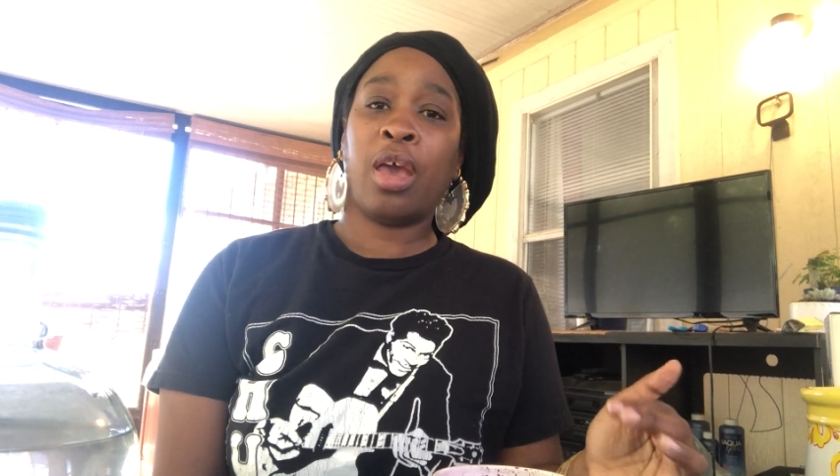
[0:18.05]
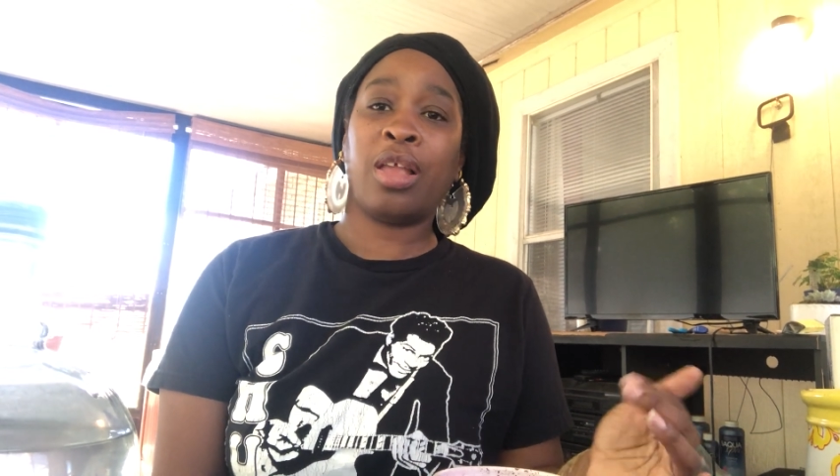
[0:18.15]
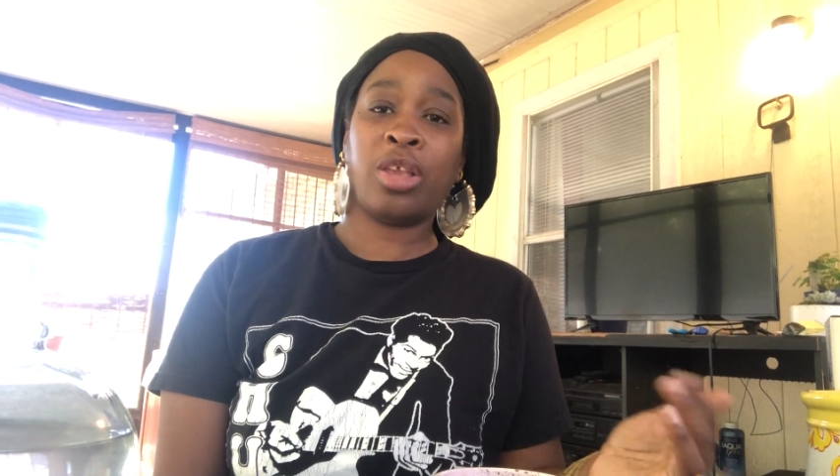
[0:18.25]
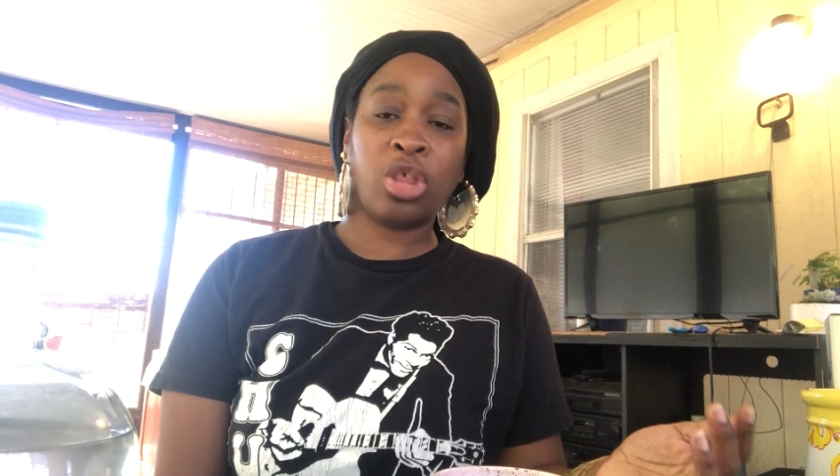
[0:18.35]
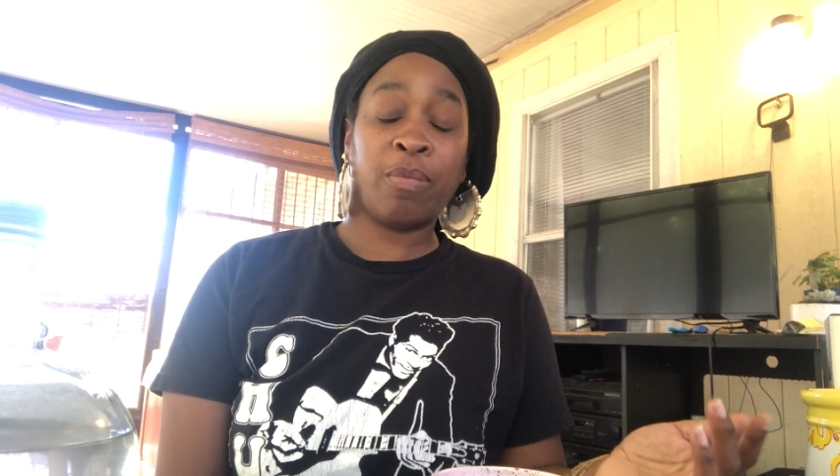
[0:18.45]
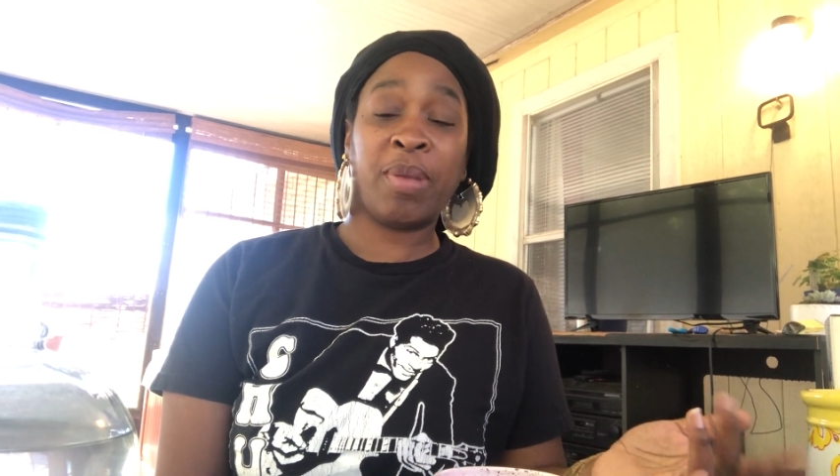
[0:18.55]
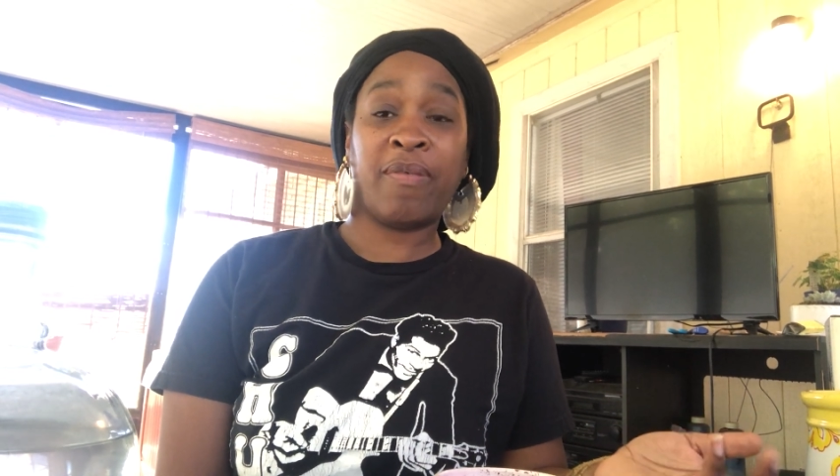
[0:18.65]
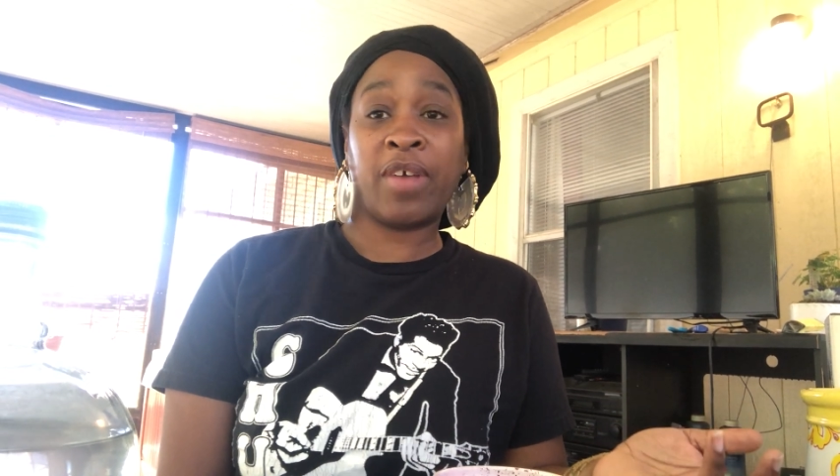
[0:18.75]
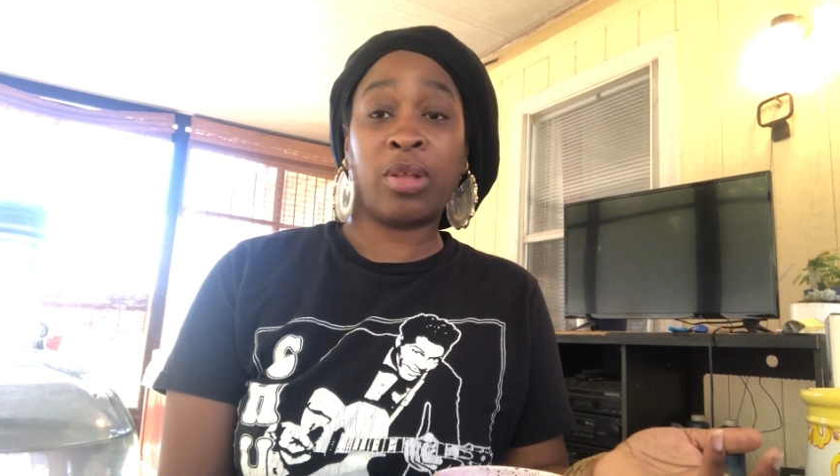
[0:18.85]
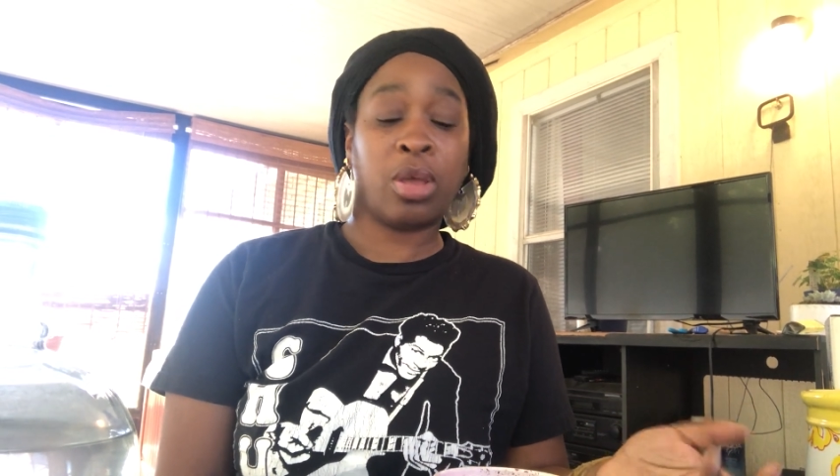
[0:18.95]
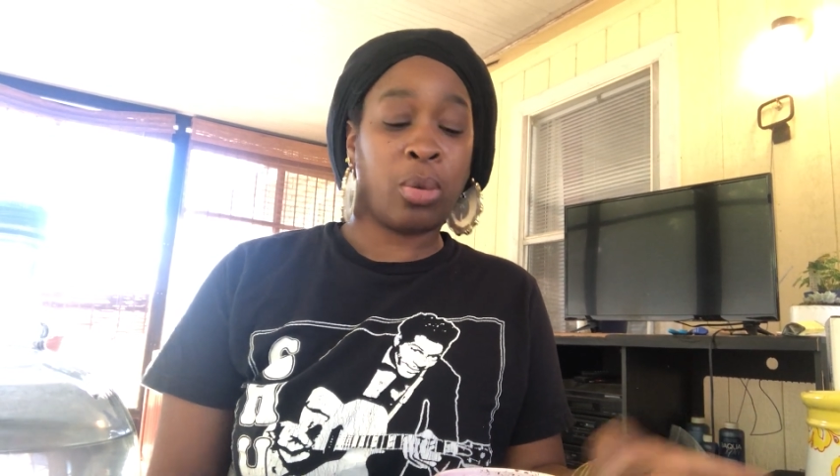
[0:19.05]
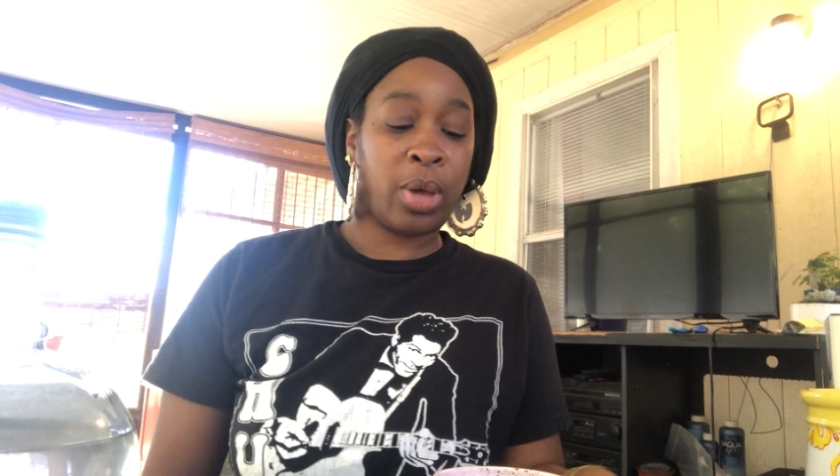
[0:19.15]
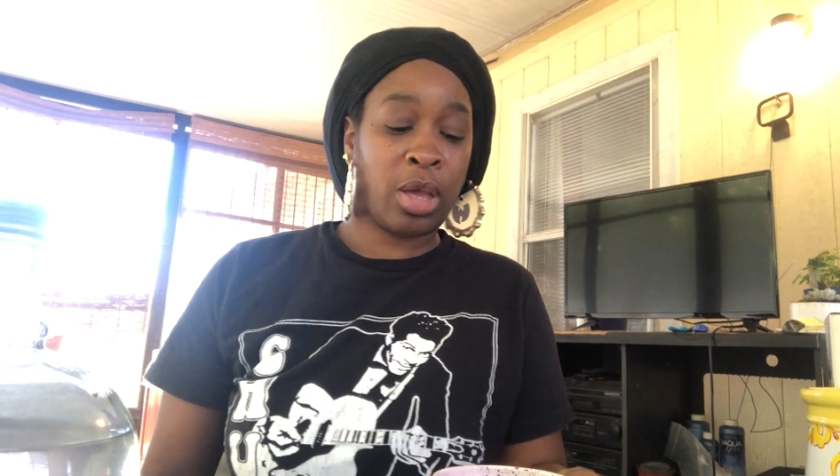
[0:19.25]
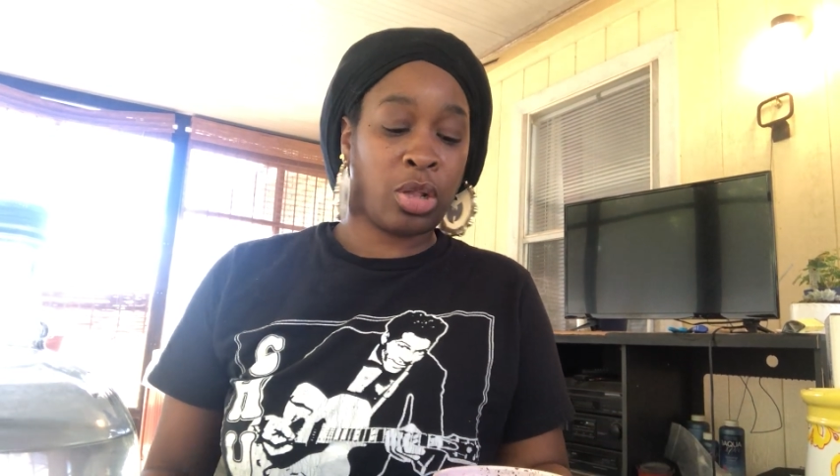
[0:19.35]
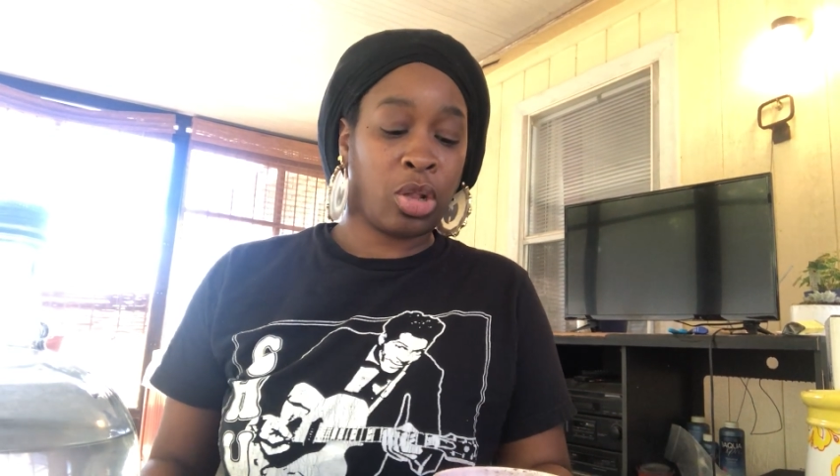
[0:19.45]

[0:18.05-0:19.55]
and it should be fairly quick.